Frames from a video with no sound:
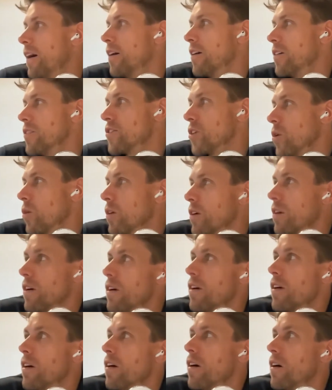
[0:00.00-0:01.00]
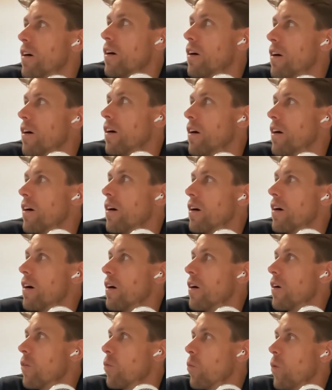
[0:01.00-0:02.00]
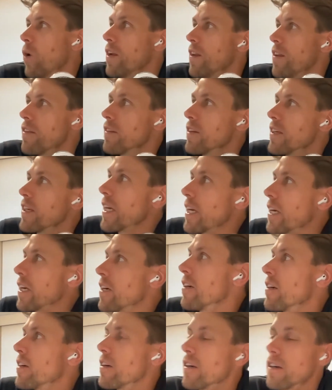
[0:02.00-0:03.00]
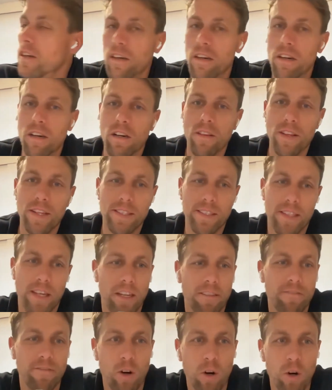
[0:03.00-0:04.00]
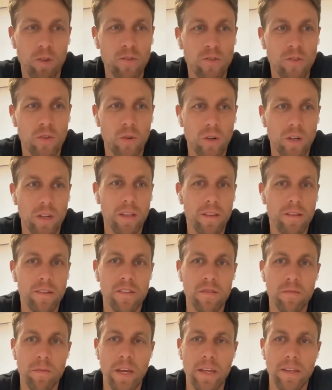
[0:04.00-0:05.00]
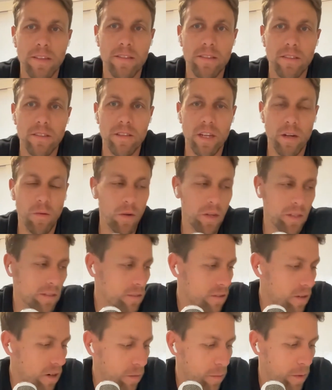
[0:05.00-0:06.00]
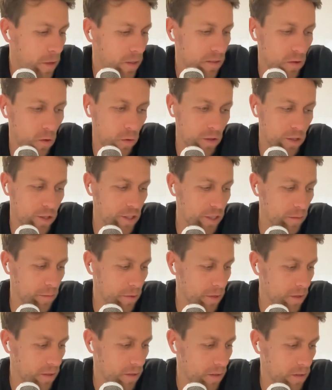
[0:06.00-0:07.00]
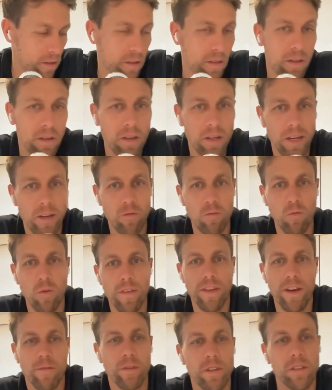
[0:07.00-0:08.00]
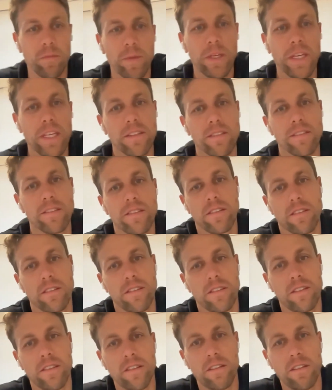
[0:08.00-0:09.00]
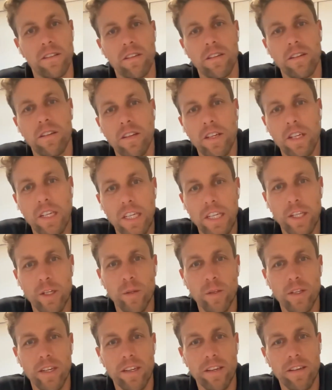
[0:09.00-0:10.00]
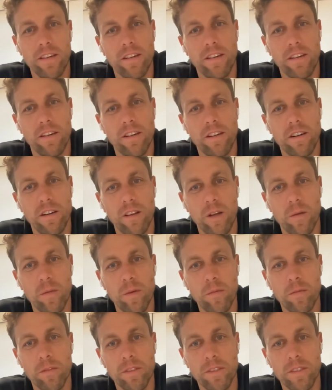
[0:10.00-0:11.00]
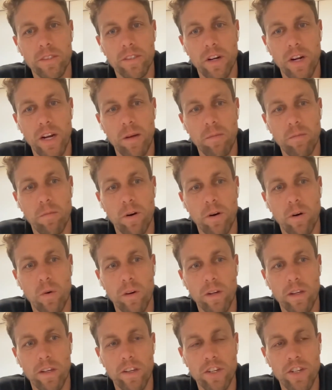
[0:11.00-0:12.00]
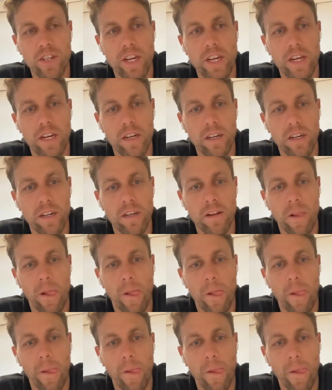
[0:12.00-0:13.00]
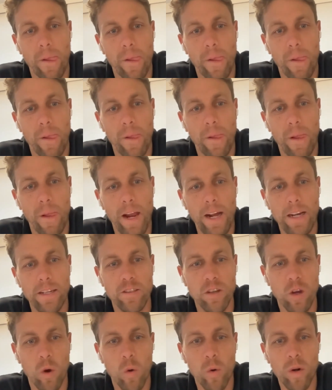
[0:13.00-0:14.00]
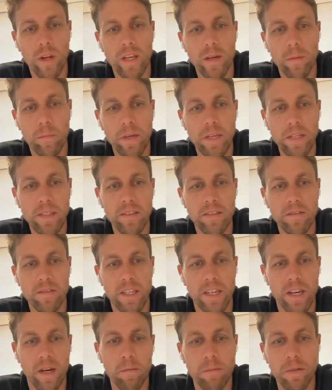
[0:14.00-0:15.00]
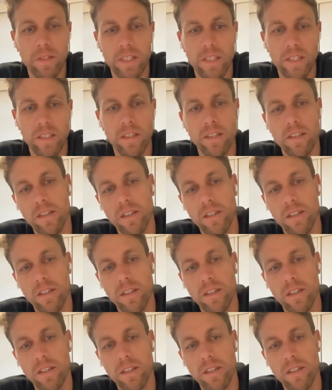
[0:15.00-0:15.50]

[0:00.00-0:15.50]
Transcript: So one thing that's kind of also in this space that I wanted to talk about is ownership and what that really means. Like a lot of people describe owning a share as owning a piece of the company.